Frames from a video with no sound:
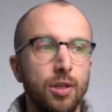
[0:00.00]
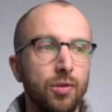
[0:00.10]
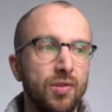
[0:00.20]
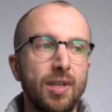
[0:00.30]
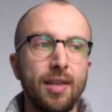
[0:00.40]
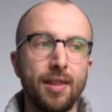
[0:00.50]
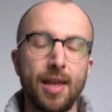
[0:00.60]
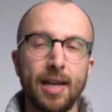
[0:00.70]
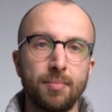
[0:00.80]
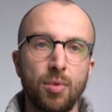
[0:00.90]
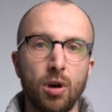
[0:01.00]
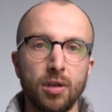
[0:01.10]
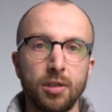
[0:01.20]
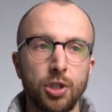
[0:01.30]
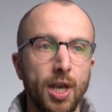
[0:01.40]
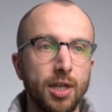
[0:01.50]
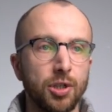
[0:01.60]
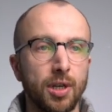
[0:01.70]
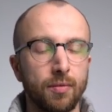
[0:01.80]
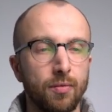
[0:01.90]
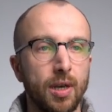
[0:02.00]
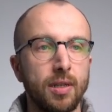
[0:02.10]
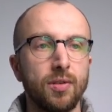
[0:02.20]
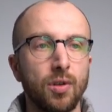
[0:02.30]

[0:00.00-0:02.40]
you see that part changing, right?